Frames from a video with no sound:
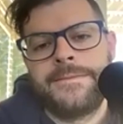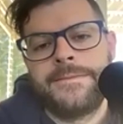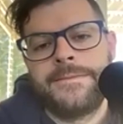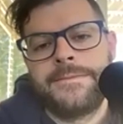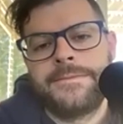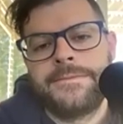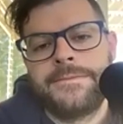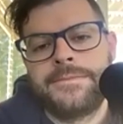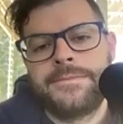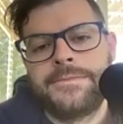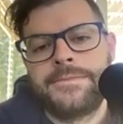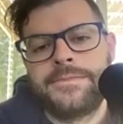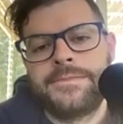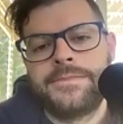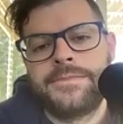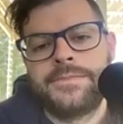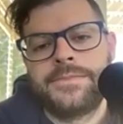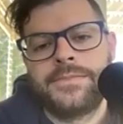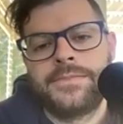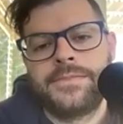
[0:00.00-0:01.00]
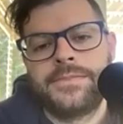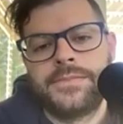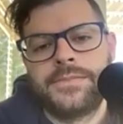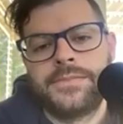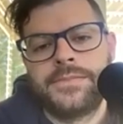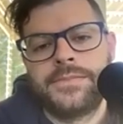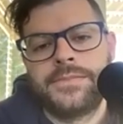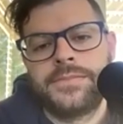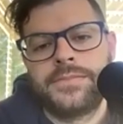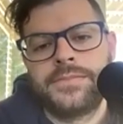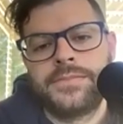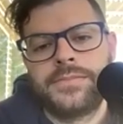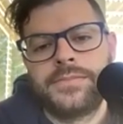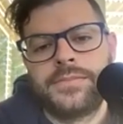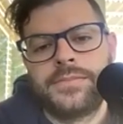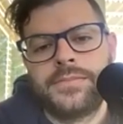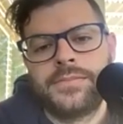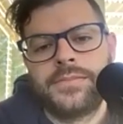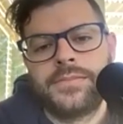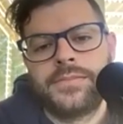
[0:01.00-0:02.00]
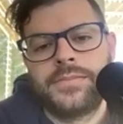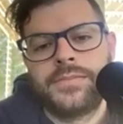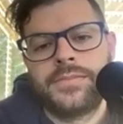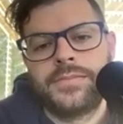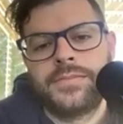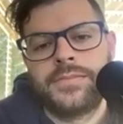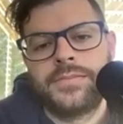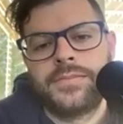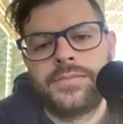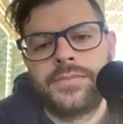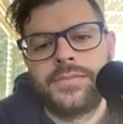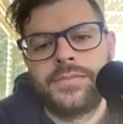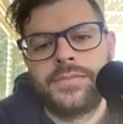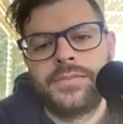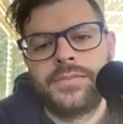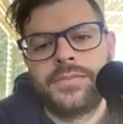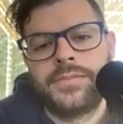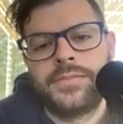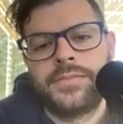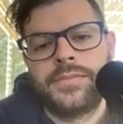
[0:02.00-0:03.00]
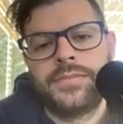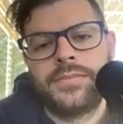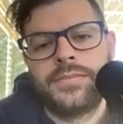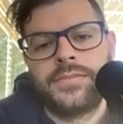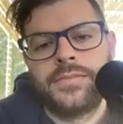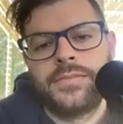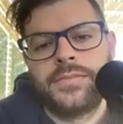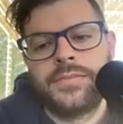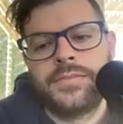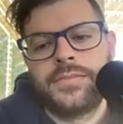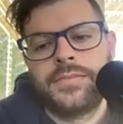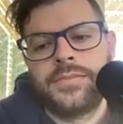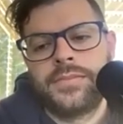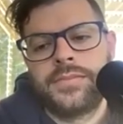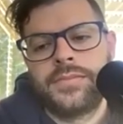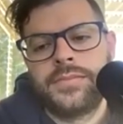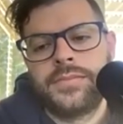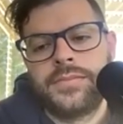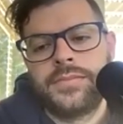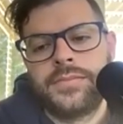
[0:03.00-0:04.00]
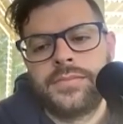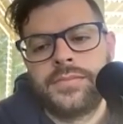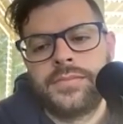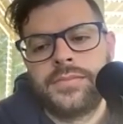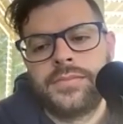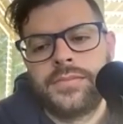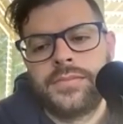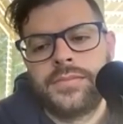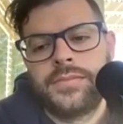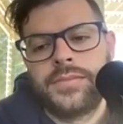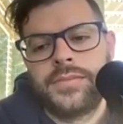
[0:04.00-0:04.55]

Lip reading: [no speech]